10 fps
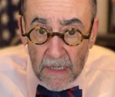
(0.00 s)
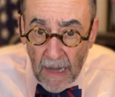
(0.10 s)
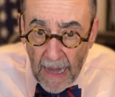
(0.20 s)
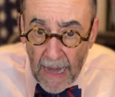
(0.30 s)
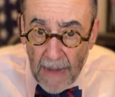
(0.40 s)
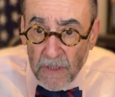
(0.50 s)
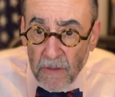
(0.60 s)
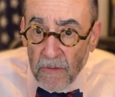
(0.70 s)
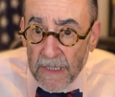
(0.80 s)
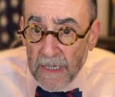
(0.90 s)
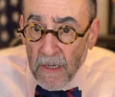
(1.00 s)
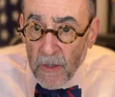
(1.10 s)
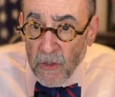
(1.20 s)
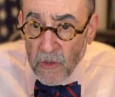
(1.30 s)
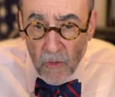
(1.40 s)
Absolutely. Are
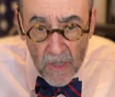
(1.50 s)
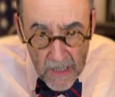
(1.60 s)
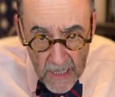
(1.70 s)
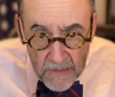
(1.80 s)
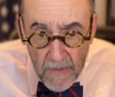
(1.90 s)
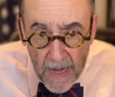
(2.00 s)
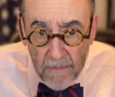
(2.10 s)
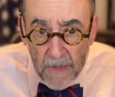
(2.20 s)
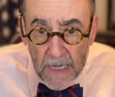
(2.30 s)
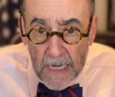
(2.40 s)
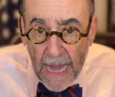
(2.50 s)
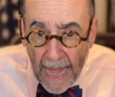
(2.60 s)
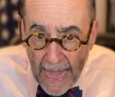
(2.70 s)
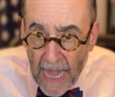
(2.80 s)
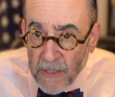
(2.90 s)
you sure? Yes, ma'am.
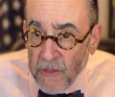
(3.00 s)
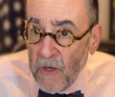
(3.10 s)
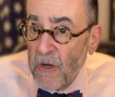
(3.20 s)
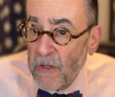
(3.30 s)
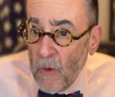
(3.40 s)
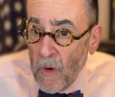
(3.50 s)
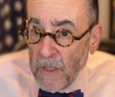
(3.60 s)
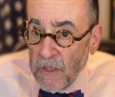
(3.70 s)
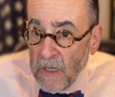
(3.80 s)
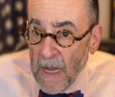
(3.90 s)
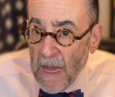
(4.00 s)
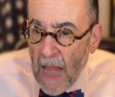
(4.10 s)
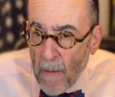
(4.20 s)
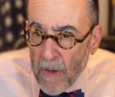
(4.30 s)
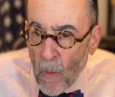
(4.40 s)
Answer the question.
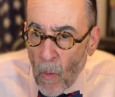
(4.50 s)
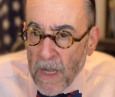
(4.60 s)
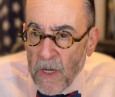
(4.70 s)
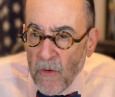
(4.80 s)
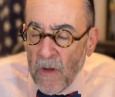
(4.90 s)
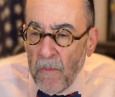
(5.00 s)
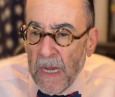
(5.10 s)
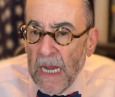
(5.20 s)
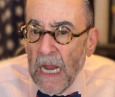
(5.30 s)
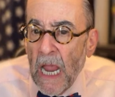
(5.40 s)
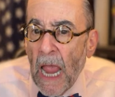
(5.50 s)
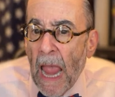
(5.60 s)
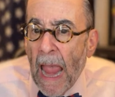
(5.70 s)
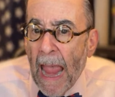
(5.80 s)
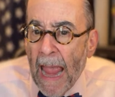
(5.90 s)
And we want you to be
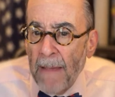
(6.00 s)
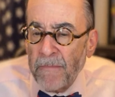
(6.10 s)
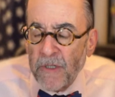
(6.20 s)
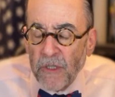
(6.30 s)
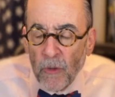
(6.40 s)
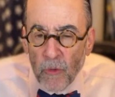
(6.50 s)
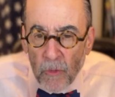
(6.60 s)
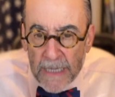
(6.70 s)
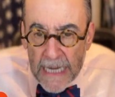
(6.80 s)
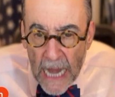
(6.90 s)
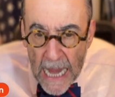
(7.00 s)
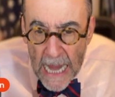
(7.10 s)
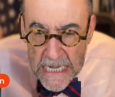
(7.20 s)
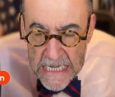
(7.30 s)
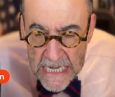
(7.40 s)
absolutely
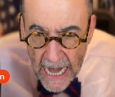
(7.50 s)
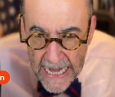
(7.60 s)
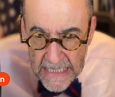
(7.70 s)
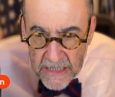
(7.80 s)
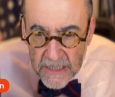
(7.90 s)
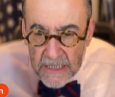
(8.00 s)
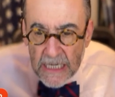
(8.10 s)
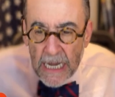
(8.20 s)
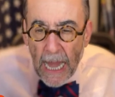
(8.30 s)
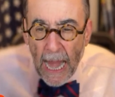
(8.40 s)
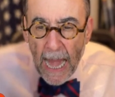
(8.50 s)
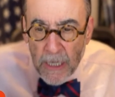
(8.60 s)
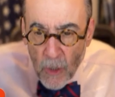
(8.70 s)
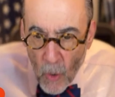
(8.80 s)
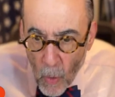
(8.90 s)
nice
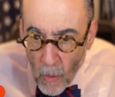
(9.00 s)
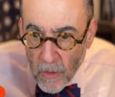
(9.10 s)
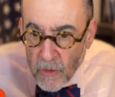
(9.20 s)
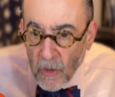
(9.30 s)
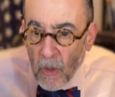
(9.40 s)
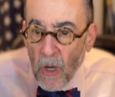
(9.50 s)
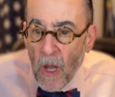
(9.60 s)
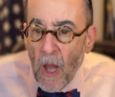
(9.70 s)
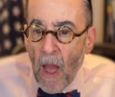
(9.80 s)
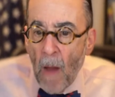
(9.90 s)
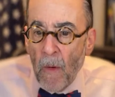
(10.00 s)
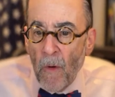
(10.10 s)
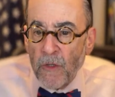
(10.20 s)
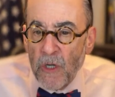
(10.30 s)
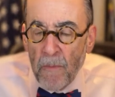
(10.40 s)
and cordial. And we
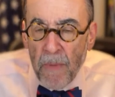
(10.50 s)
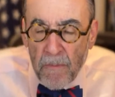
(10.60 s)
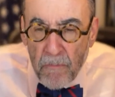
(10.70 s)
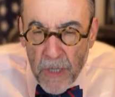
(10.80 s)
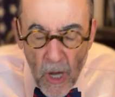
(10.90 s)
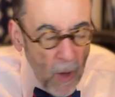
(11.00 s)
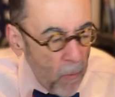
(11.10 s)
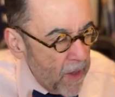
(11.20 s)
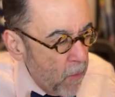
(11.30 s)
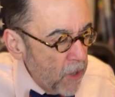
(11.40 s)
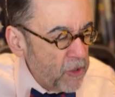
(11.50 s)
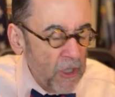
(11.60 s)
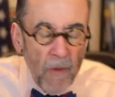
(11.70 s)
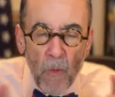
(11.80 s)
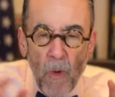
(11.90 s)
want you to be, be we want you
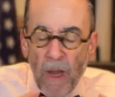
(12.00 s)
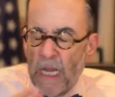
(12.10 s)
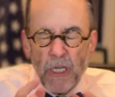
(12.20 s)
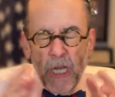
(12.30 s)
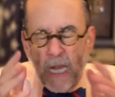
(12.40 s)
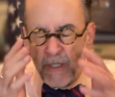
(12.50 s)
to be, and